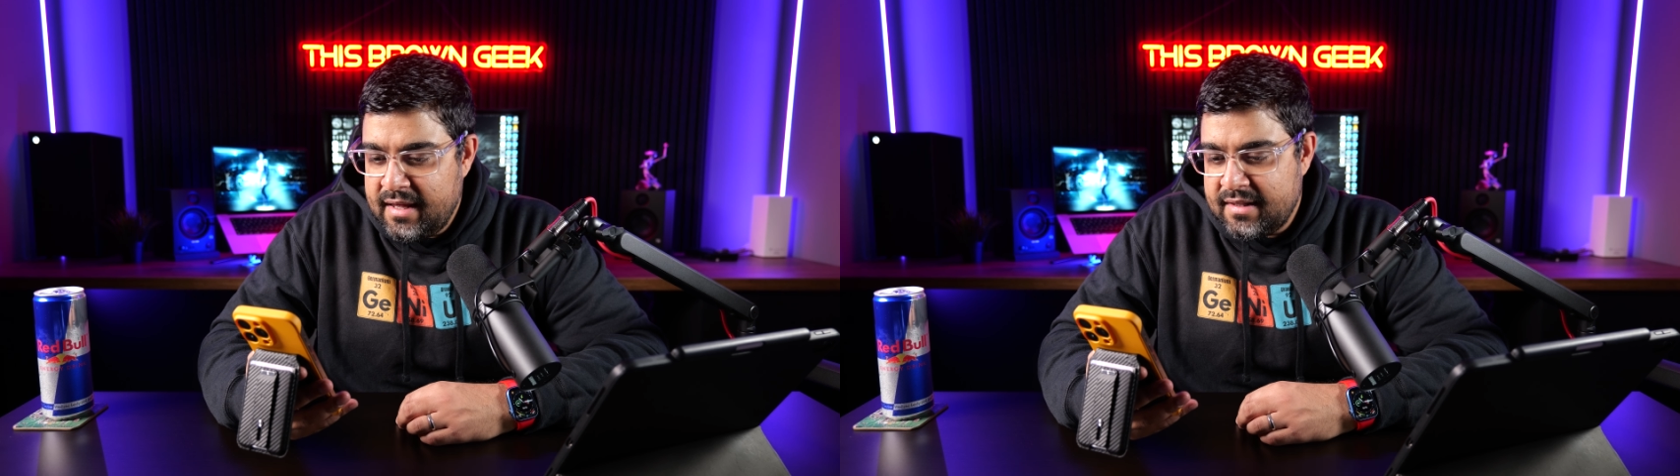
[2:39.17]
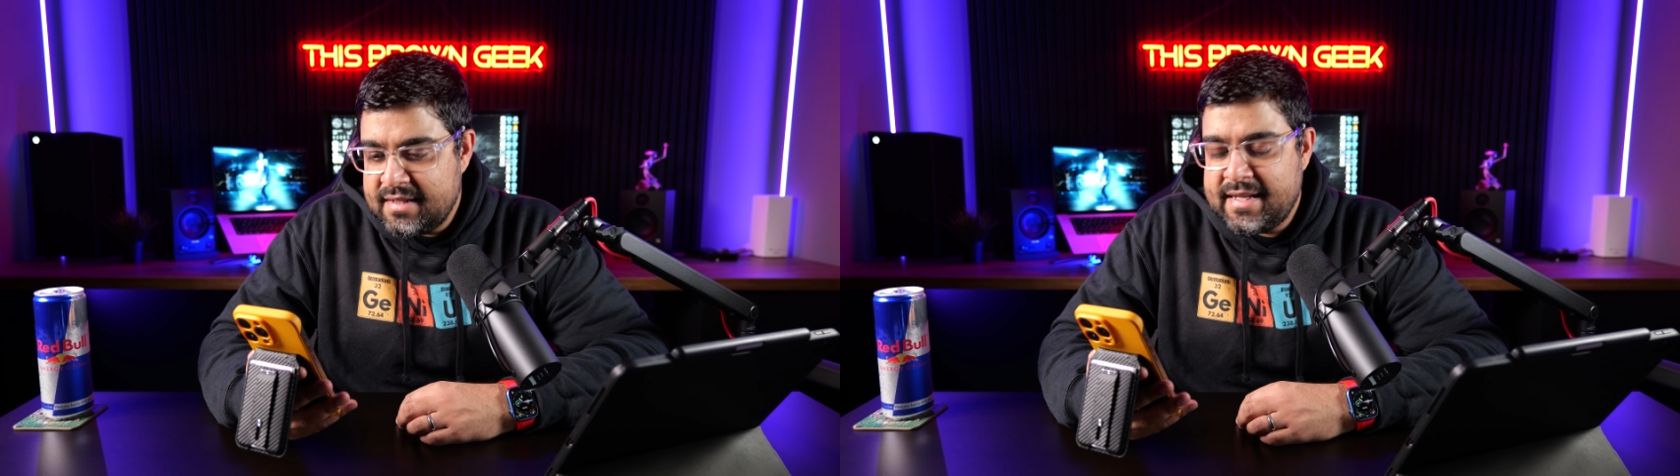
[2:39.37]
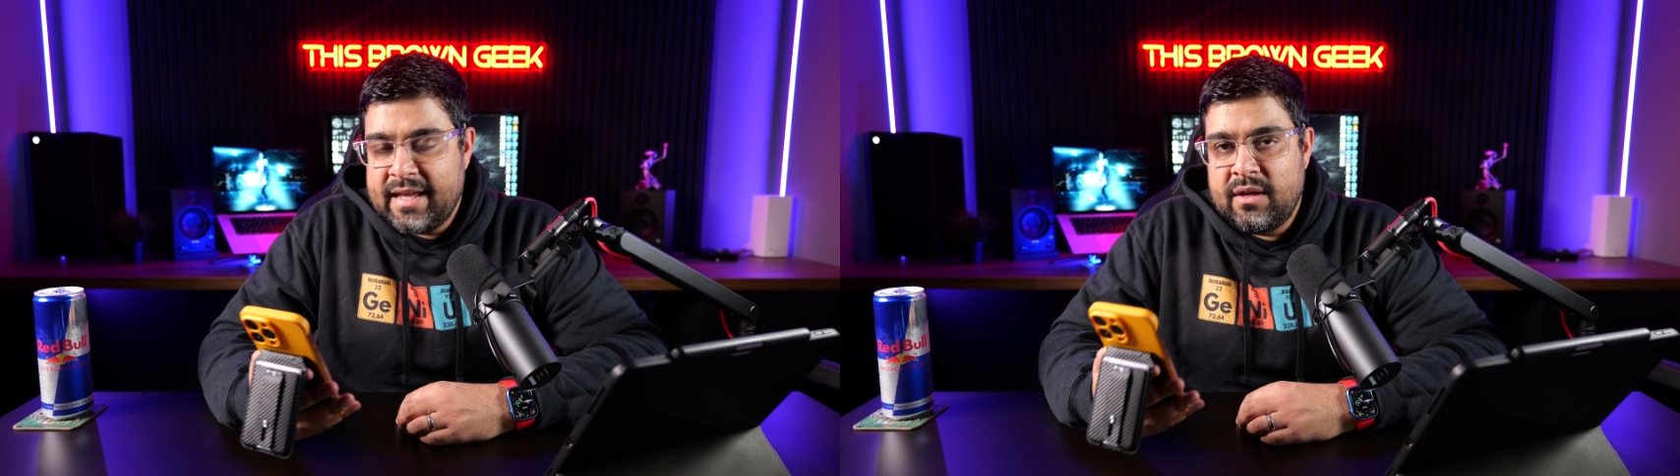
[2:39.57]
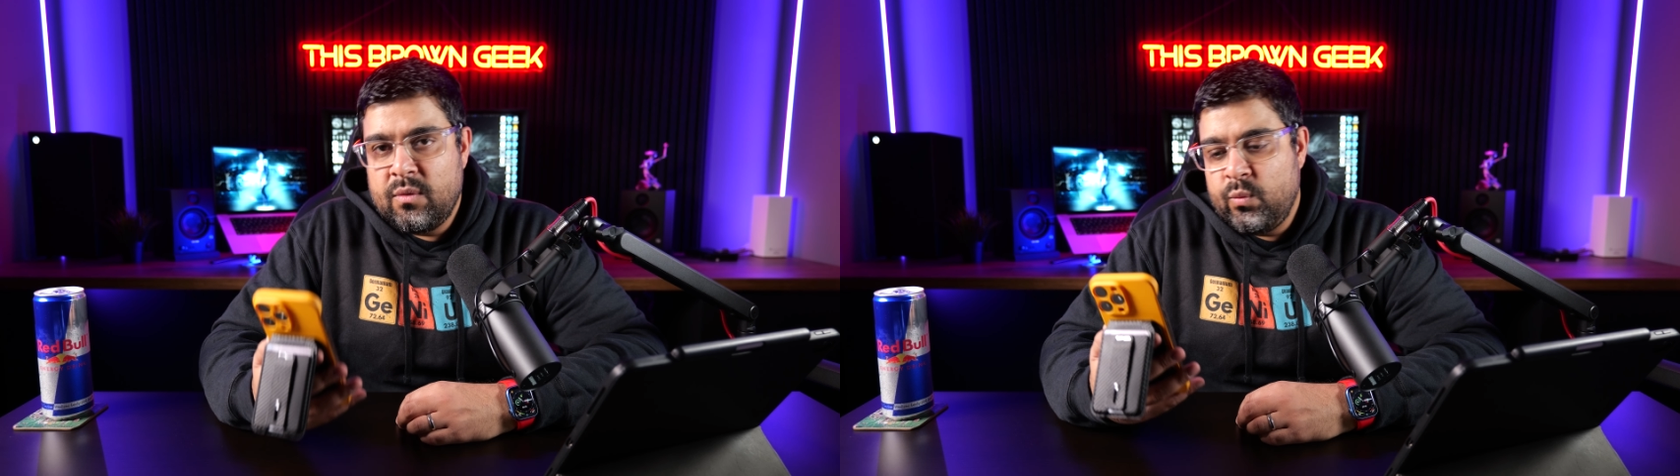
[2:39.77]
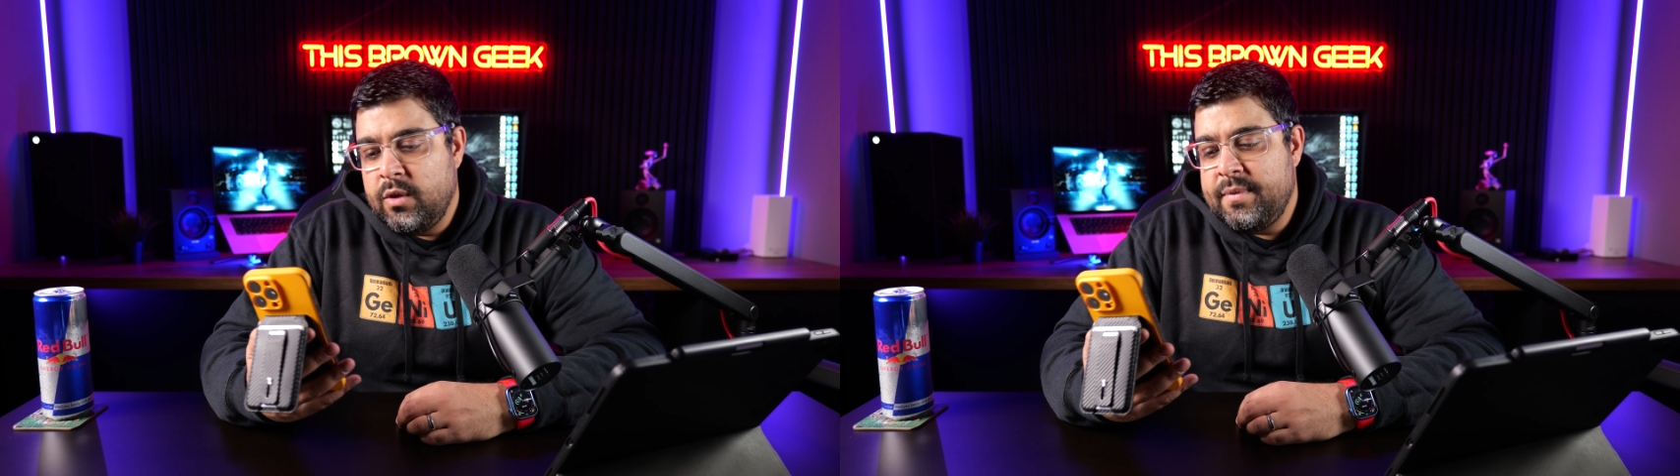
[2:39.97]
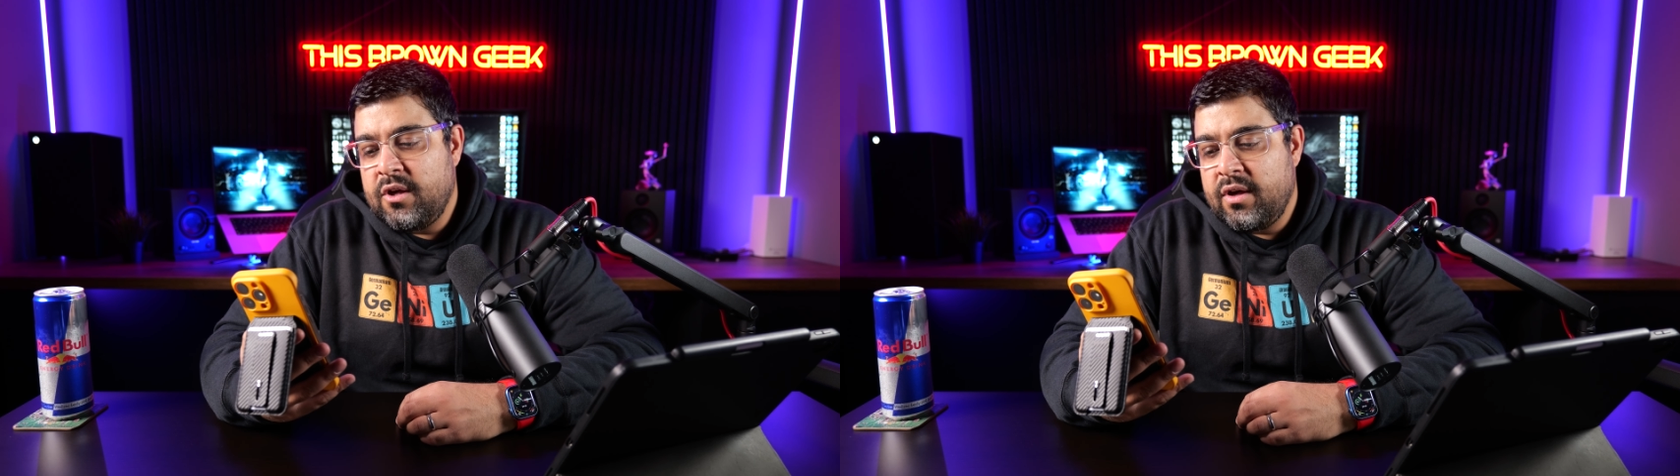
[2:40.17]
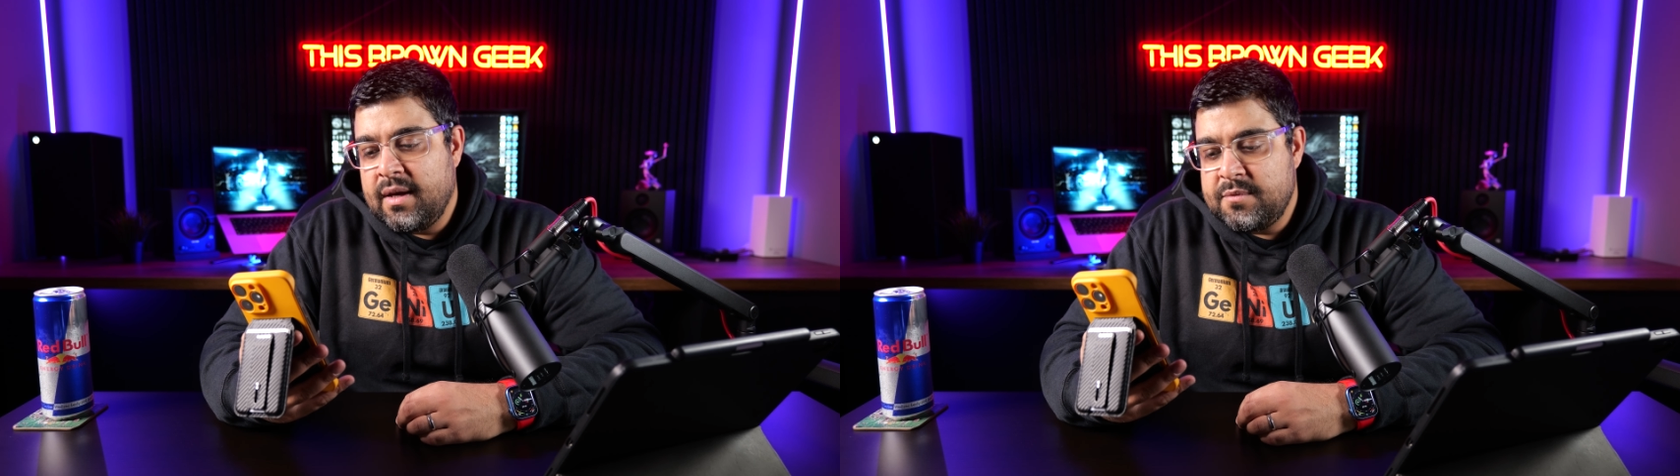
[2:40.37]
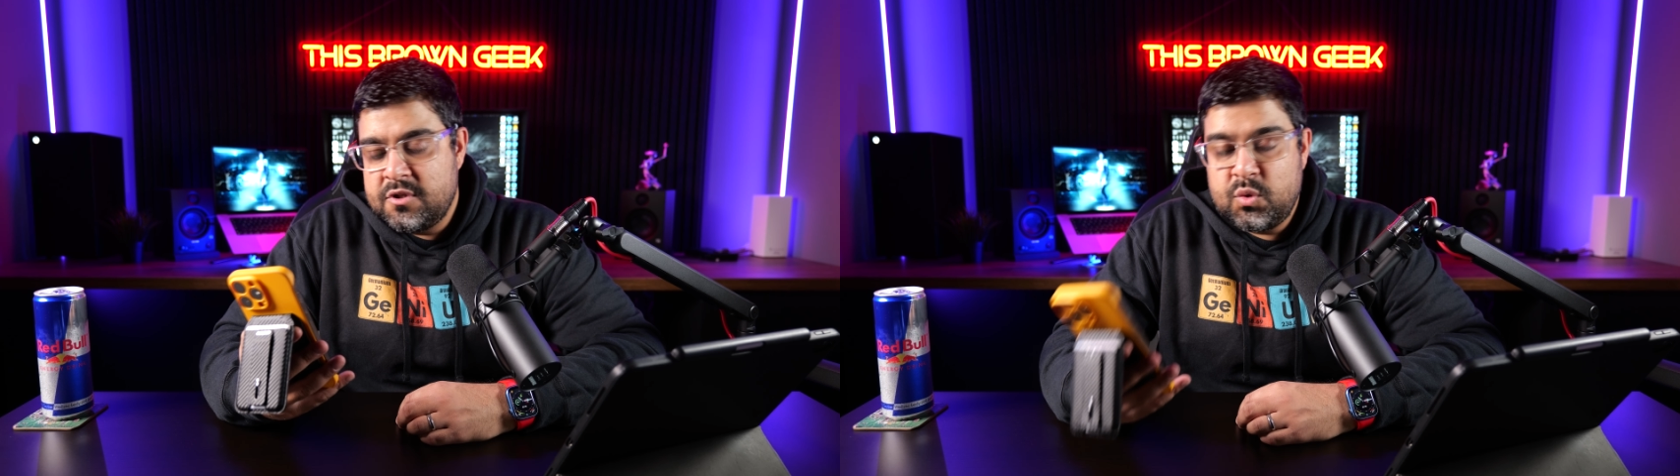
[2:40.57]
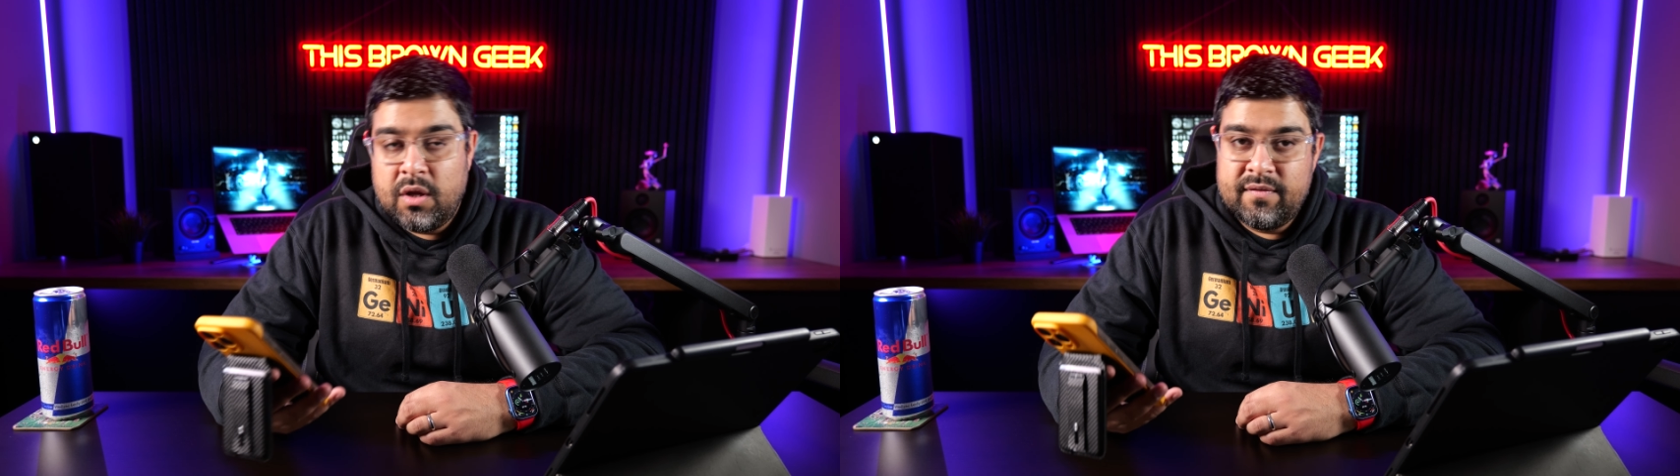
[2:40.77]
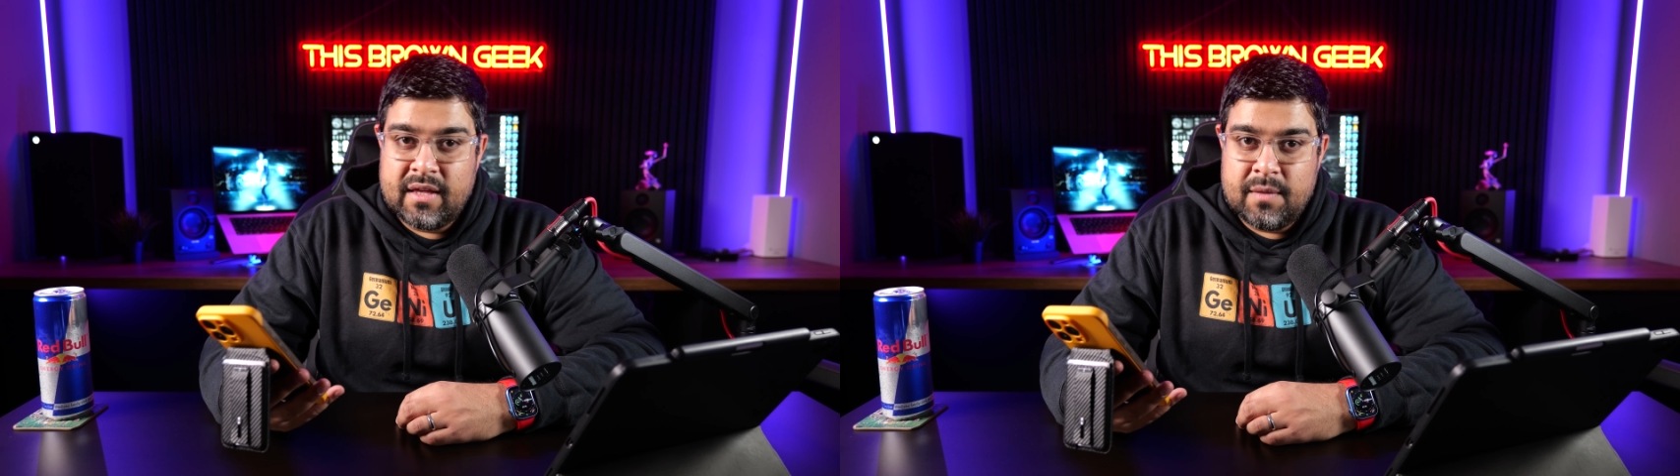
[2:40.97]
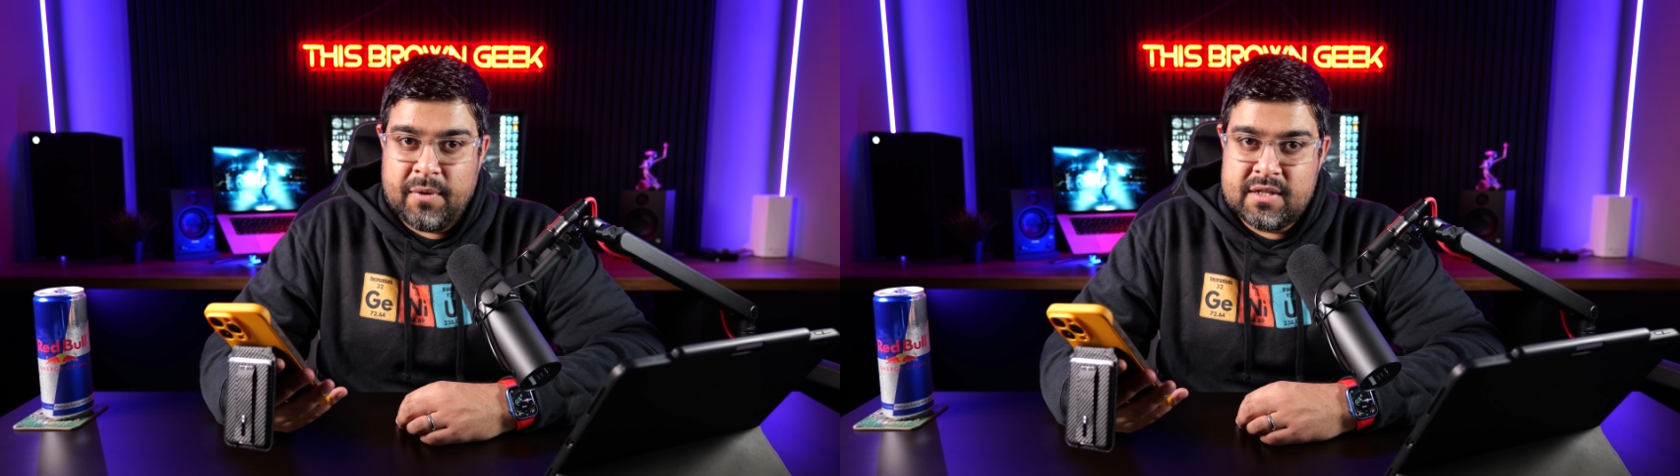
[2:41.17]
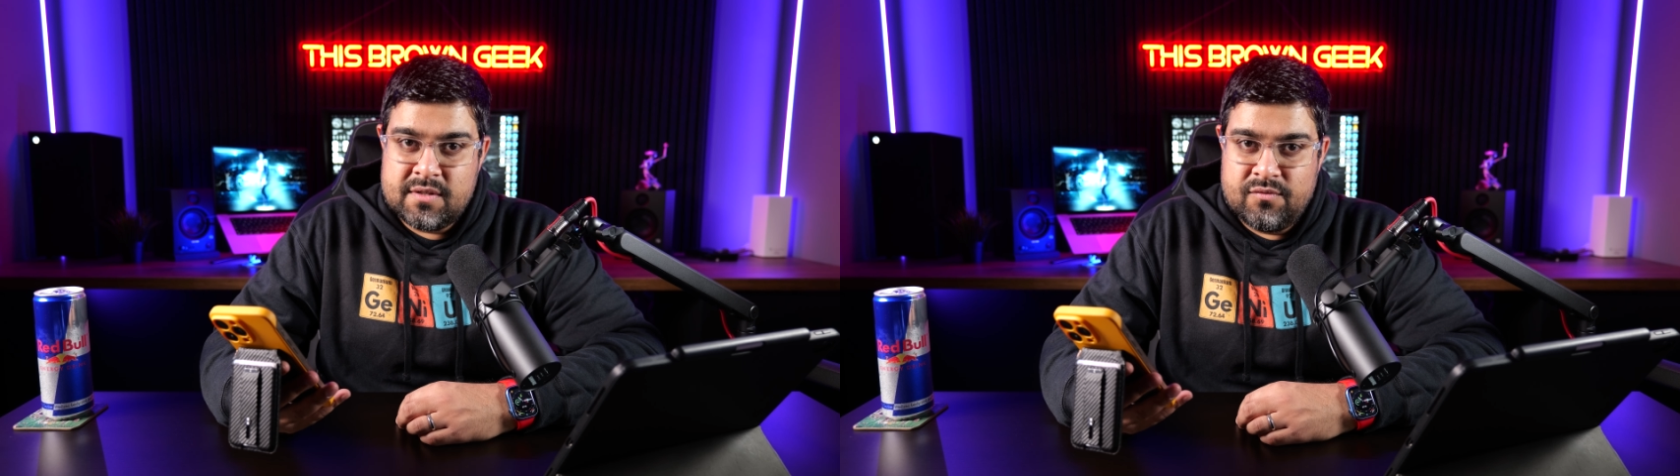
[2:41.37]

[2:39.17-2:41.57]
They're saying we'll be going up to 12GB